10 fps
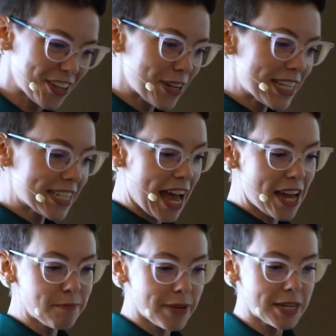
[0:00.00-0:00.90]
So a
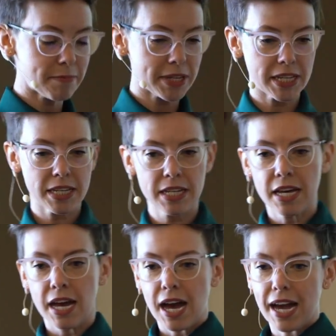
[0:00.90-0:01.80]
10 might
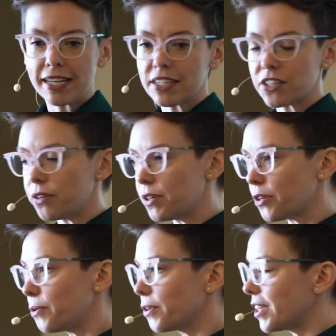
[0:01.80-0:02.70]
be, I get to
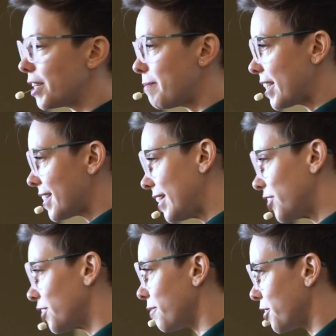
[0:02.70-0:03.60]
go on a quarterly
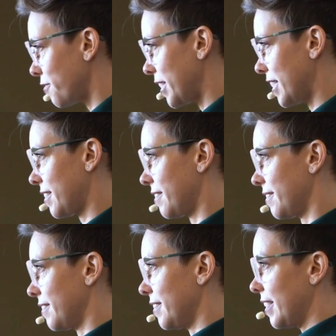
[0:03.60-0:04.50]
meditation retreat.